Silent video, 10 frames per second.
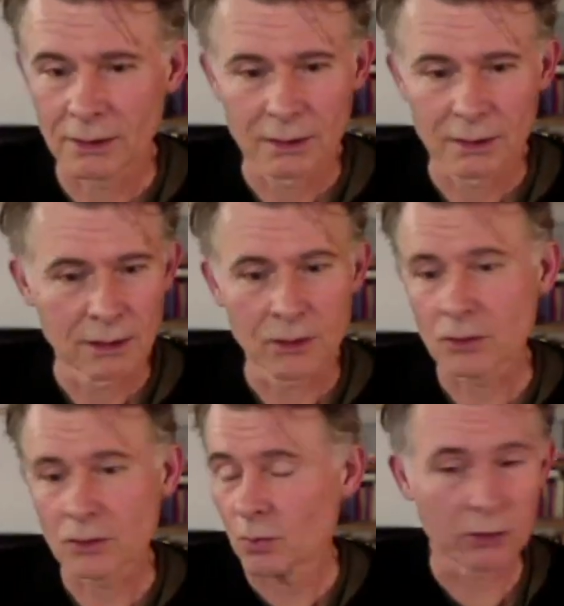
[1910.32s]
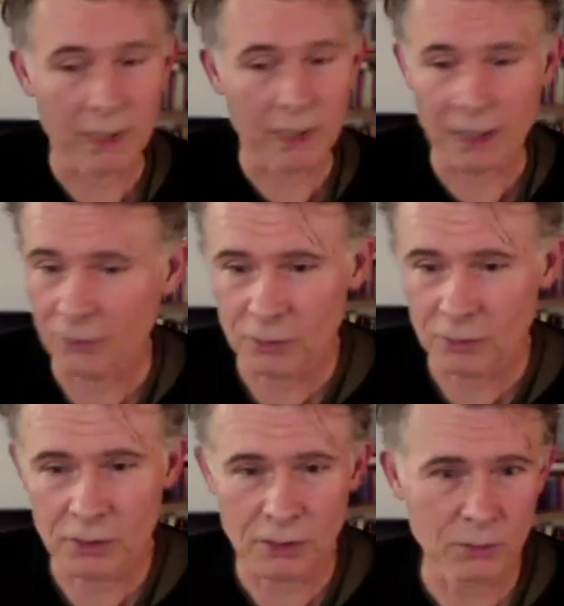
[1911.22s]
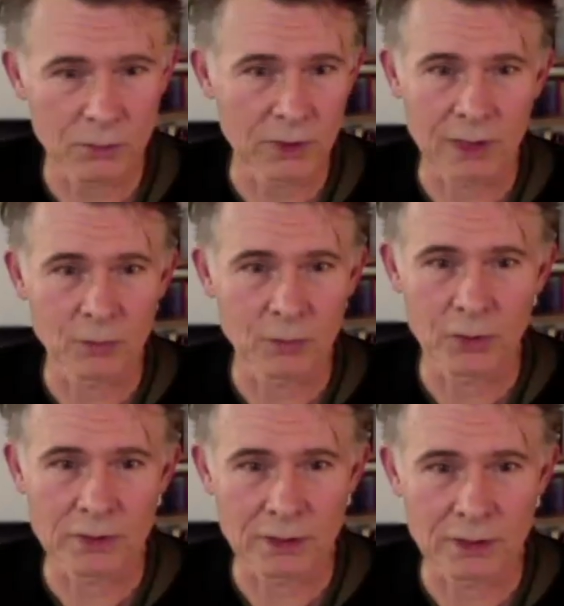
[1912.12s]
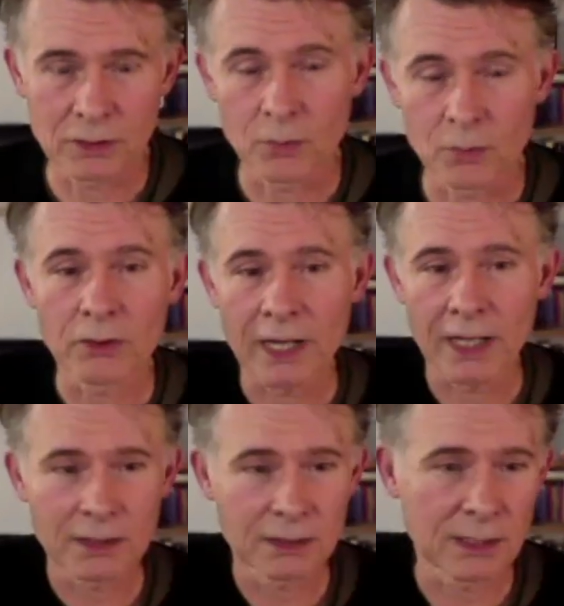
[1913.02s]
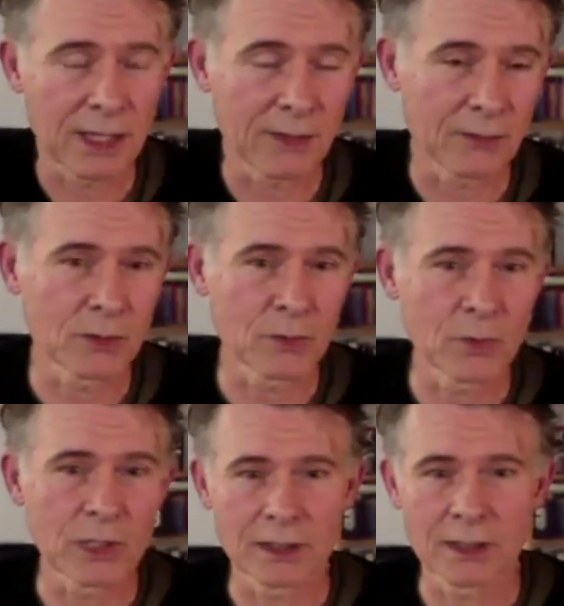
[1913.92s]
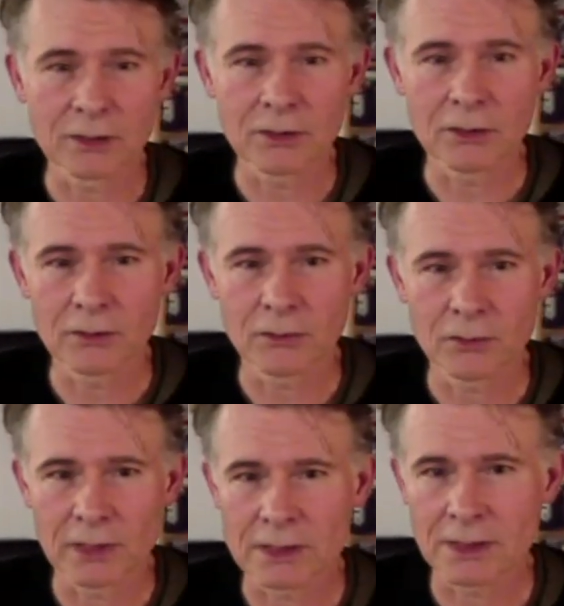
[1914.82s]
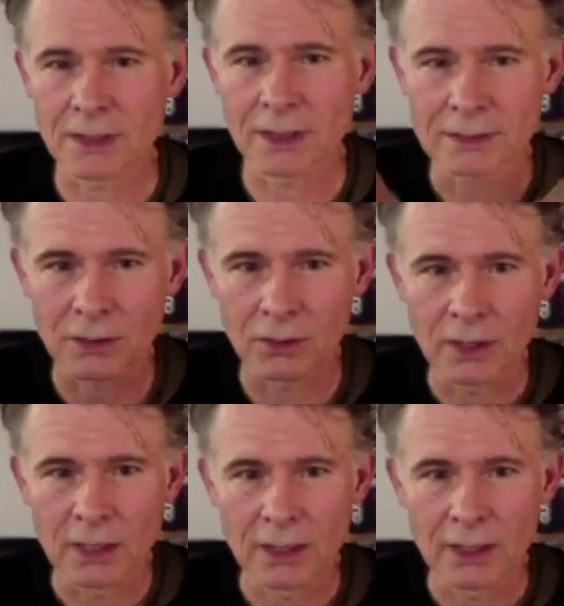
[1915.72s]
oh, tomorrow I have to talk with that person, tomorrow I have to speak at that conference. So